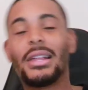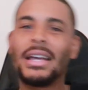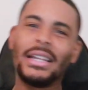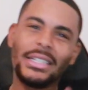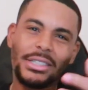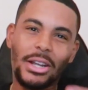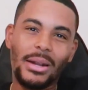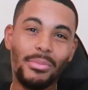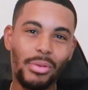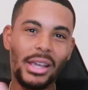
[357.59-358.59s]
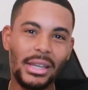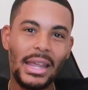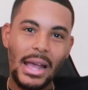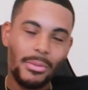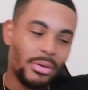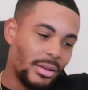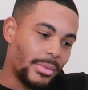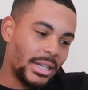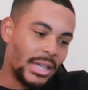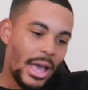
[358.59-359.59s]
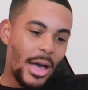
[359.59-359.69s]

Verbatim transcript: I kind of just try to break it down pretty much.